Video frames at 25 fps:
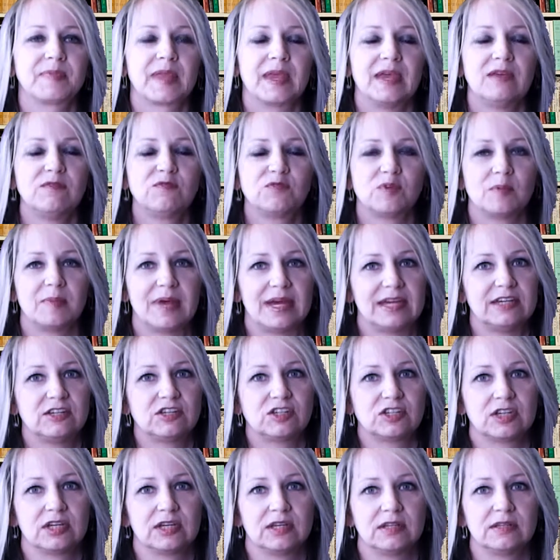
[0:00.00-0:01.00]

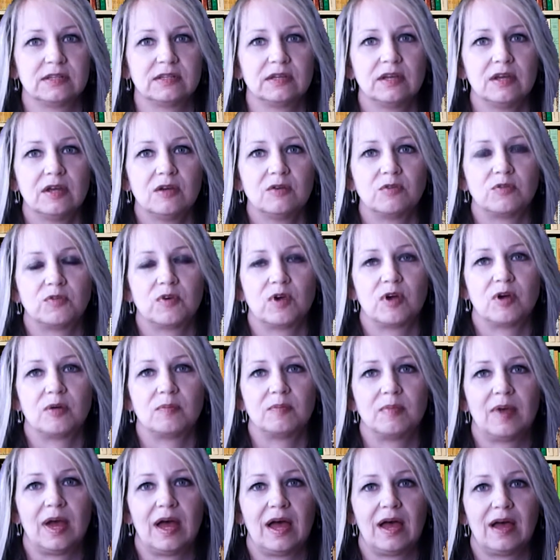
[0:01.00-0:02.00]
information
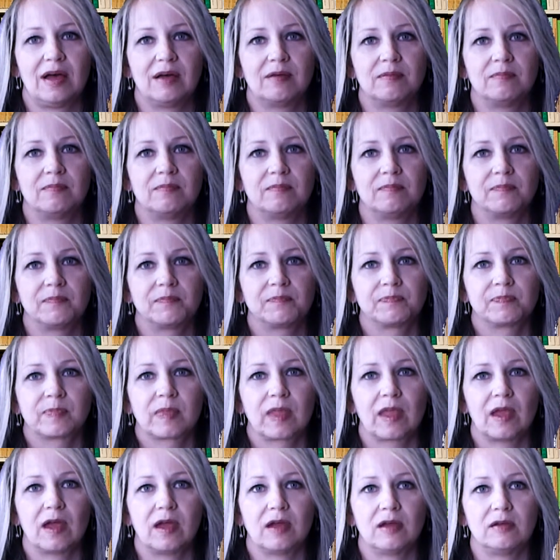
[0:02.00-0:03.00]
from
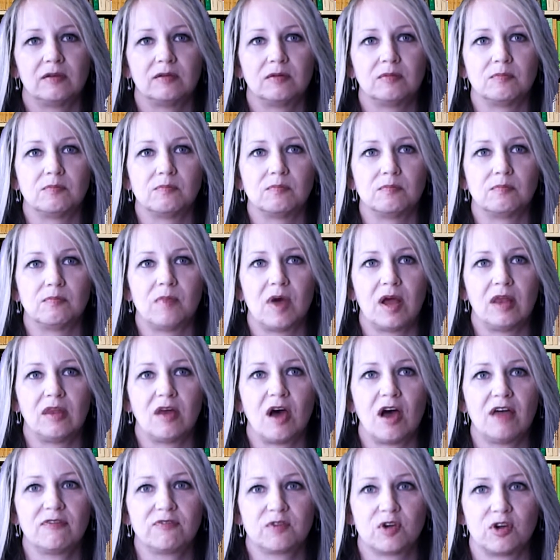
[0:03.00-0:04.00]
my
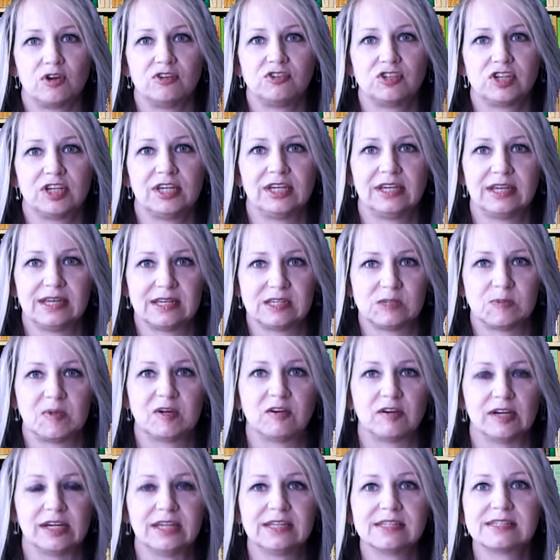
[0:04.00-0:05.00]
life coaching
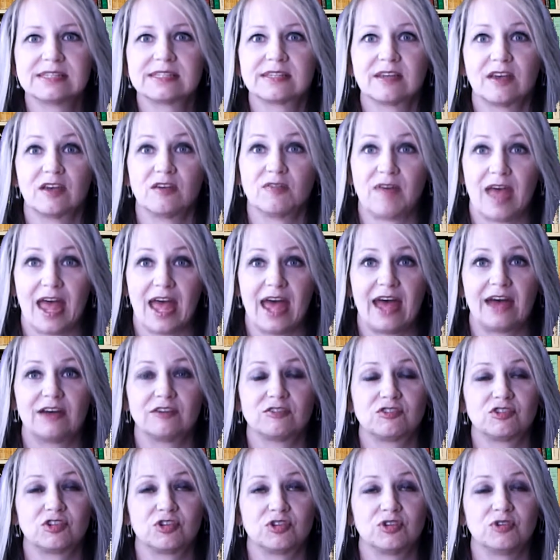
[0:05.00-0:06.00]
experience of how
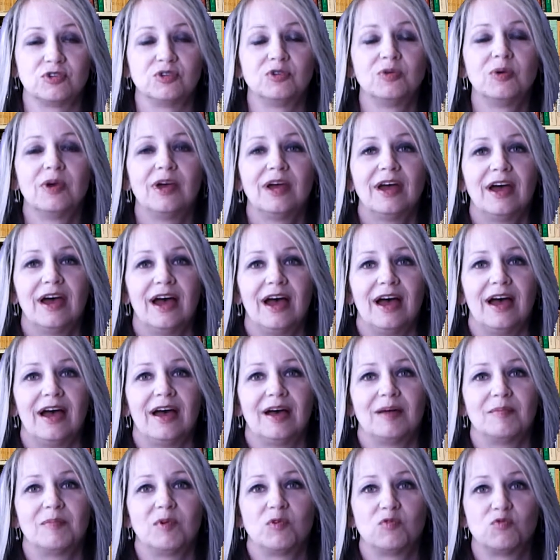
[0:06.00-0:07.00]
to
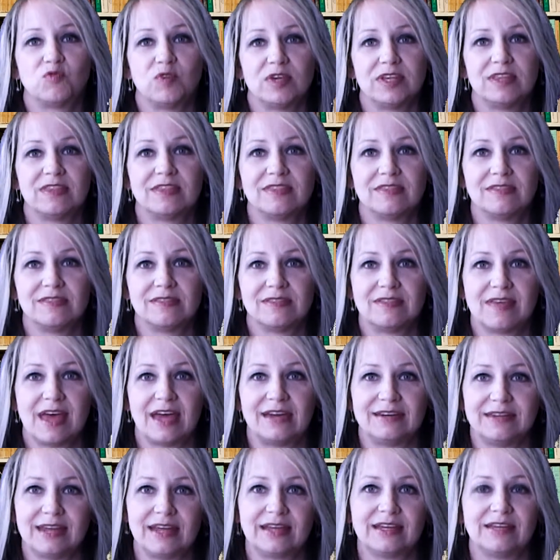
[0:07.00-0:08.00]
rid
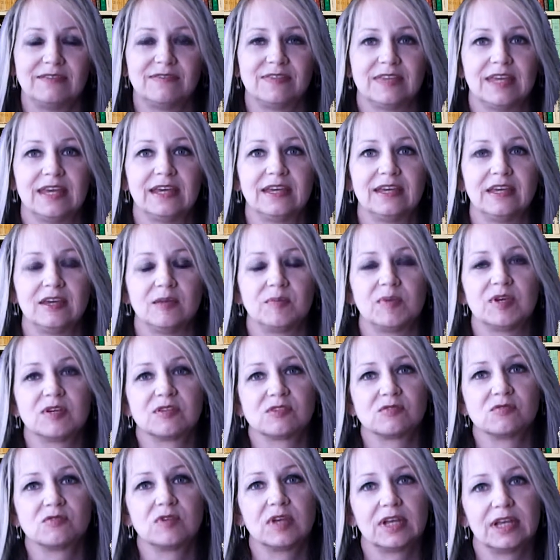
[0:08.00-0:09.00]
that negative thinking, because
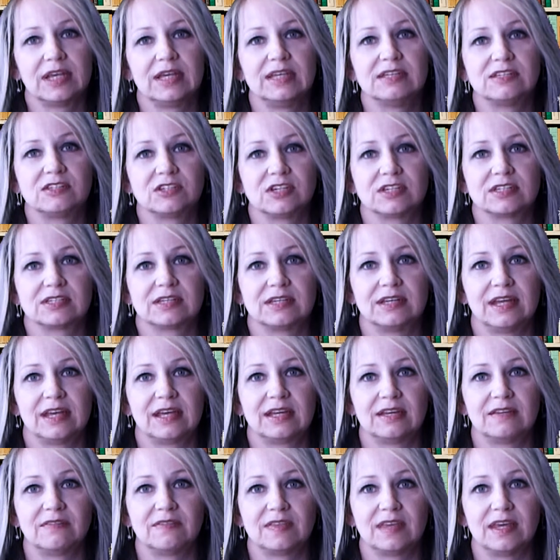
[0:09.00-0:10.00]
it really is just a
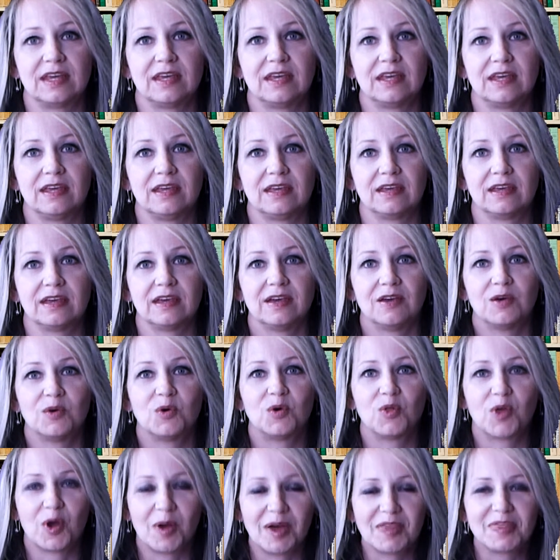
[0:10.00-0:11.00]
negative thinking.
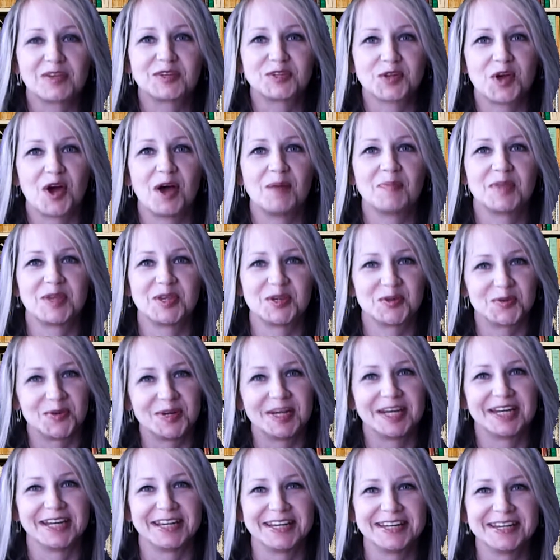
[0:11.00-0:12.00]
Although at the time that you're
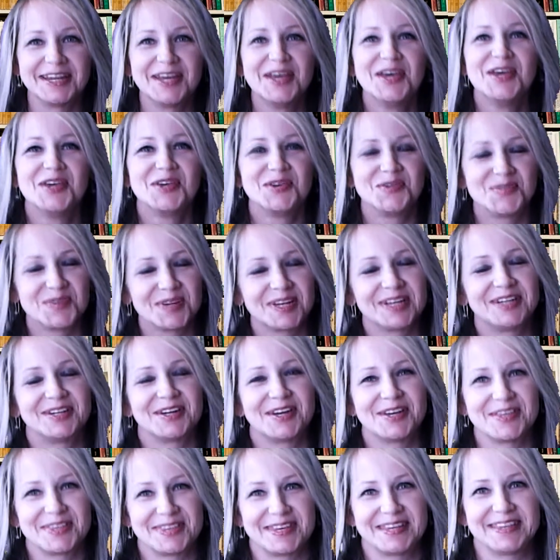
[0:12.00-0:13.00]
in it, you really
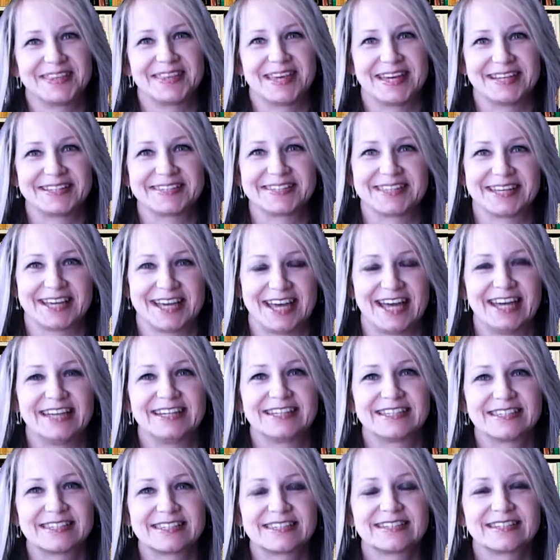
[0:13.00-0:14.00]
don't think that's the
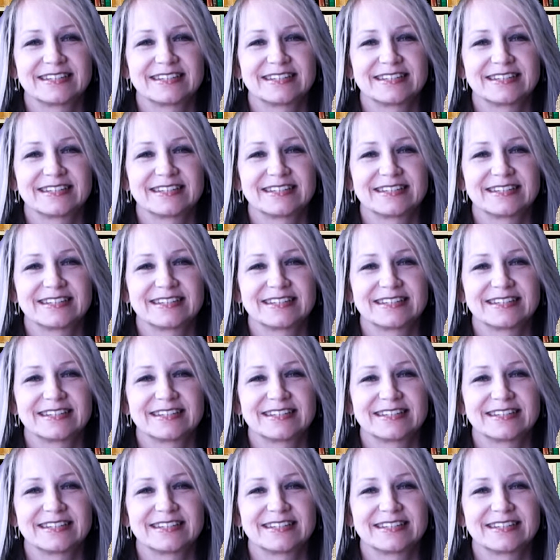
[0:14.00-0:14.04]
case.